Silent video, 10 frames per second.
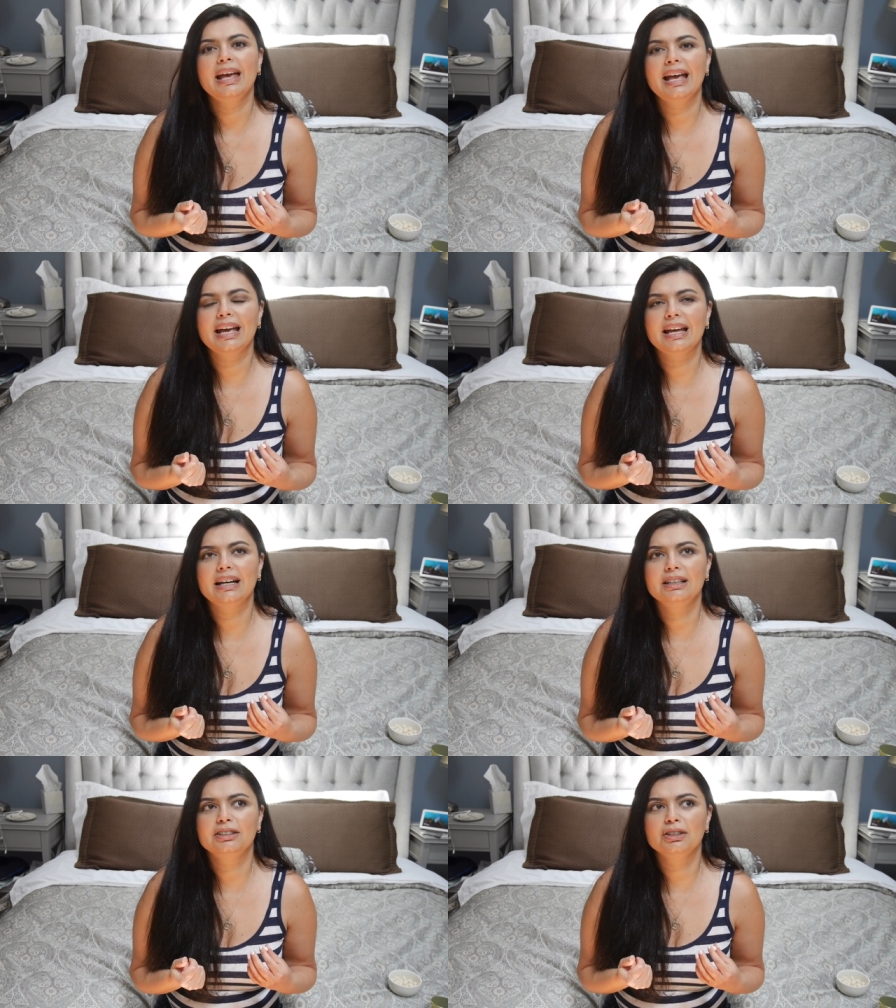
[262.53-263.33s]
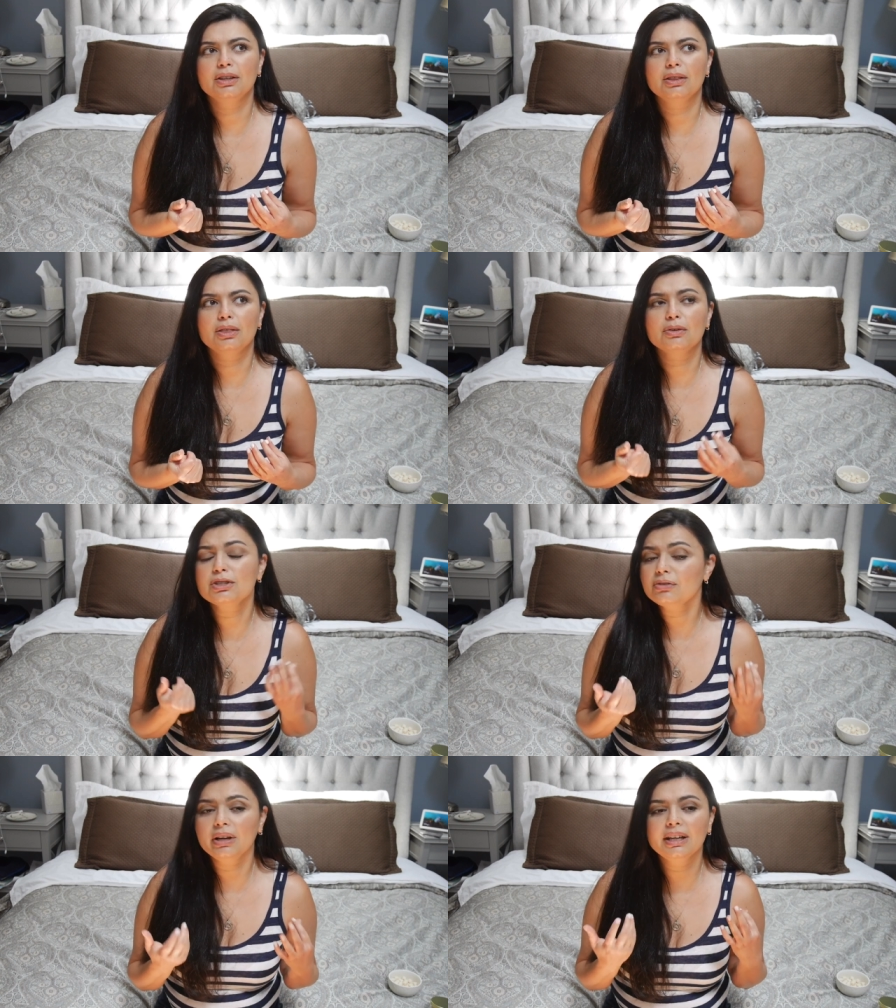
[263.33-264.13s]
And those
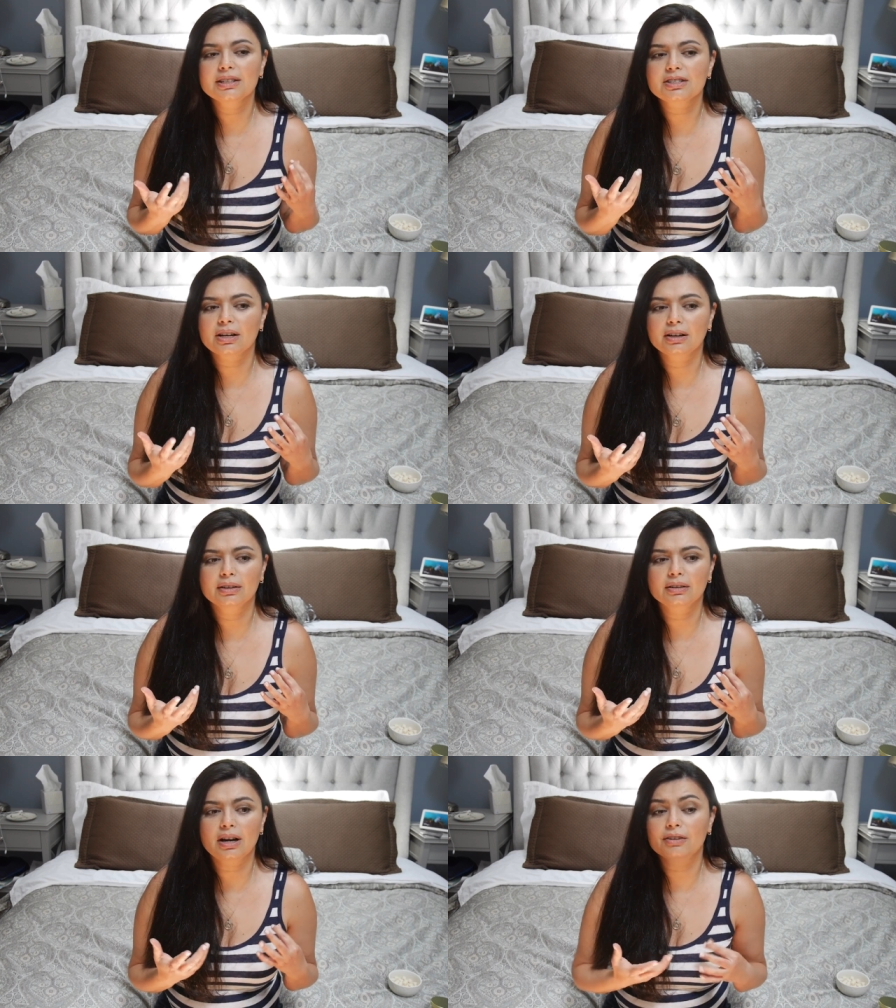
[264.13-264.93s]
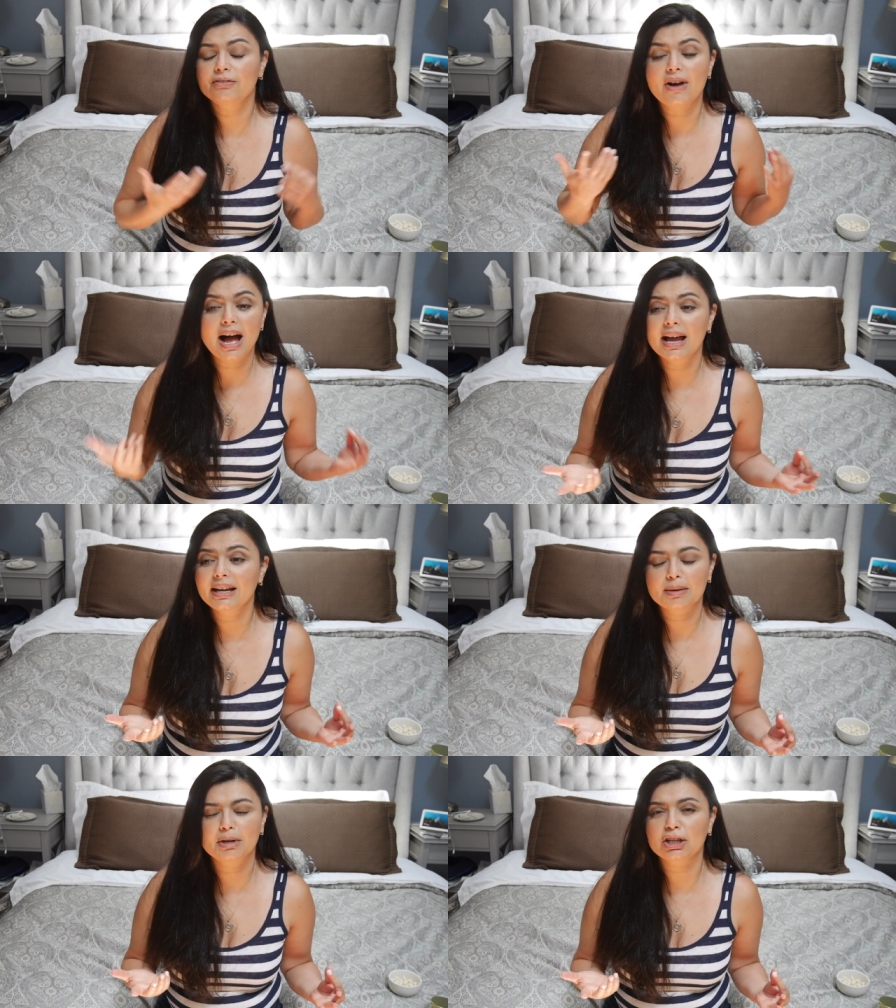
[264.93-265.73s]
ingredients are
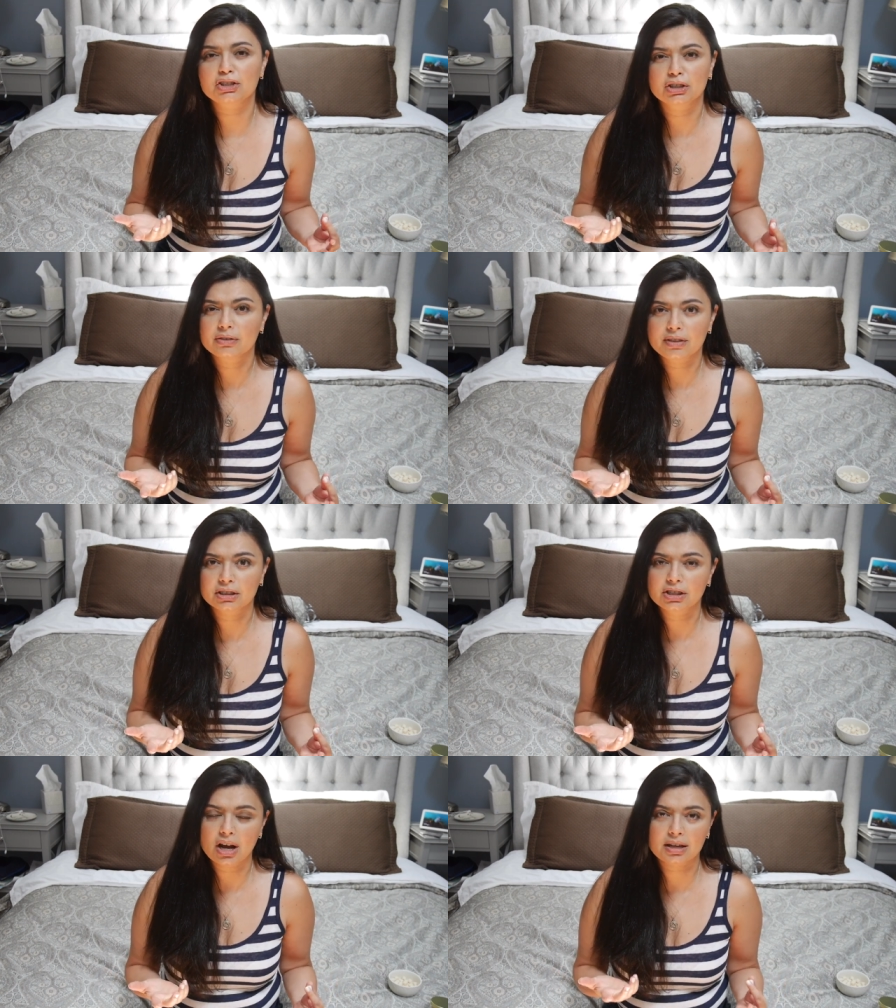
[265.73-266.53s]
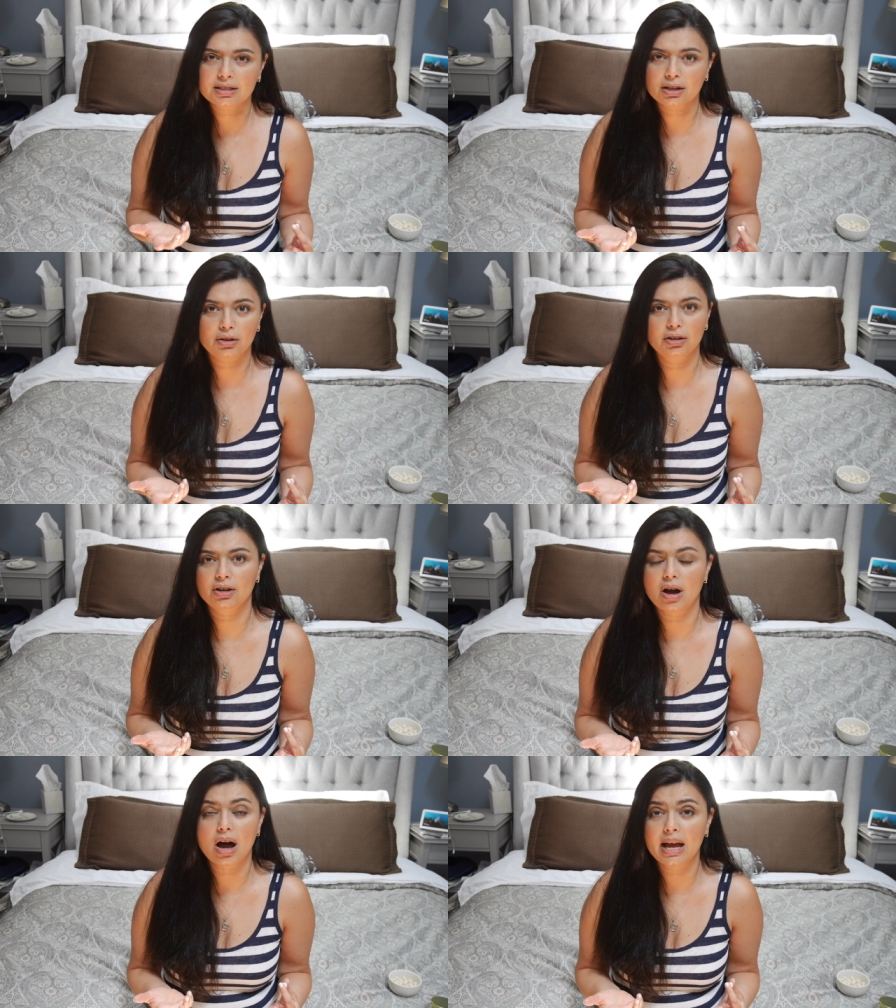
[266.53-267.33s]
fine. I'm not sure if they're toxic or
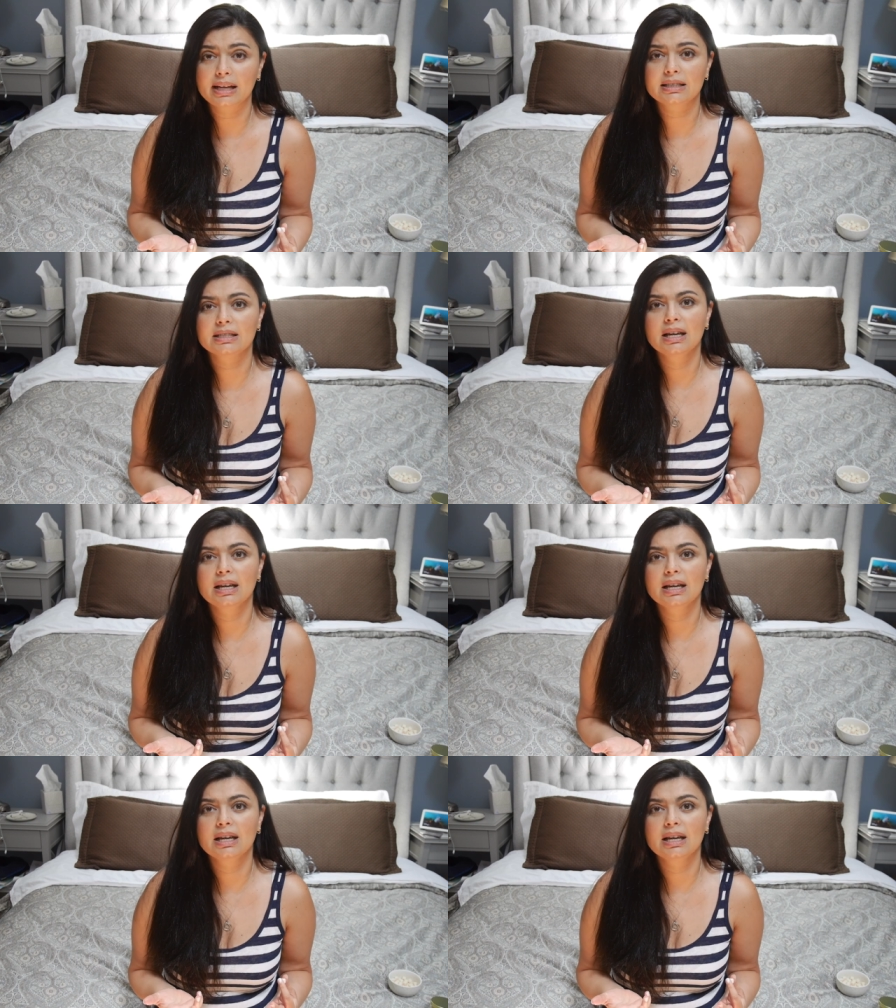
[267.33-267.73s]
not.